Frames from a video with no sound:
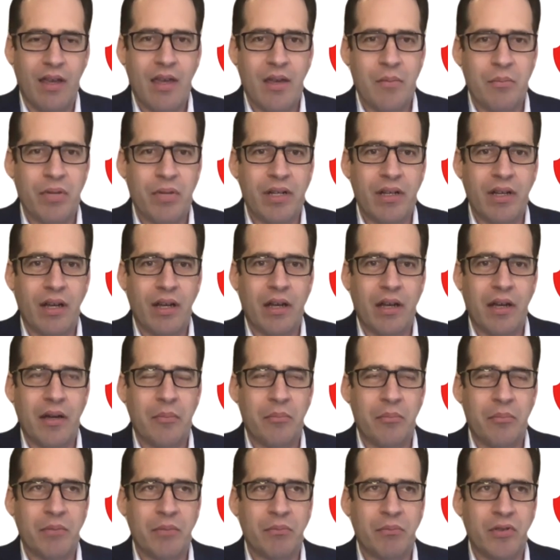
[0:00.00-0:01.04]

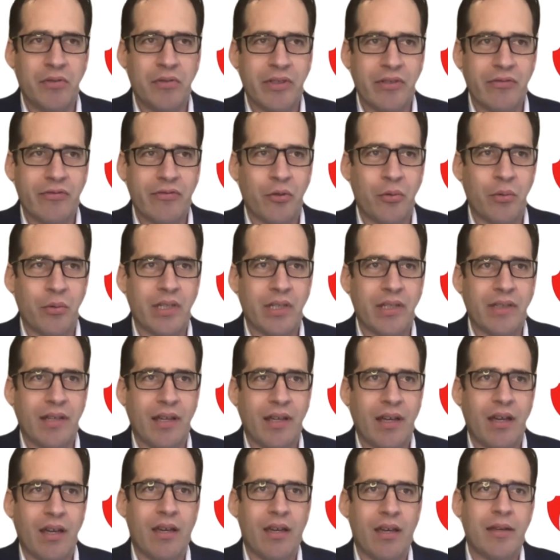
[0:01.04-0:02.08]
But moving forward in
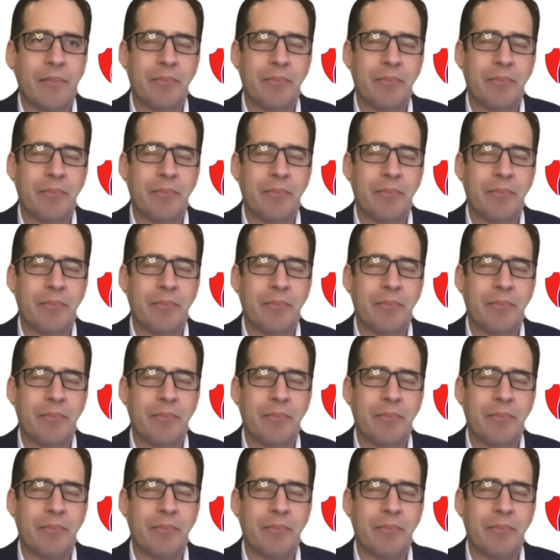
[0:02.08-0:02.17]
time,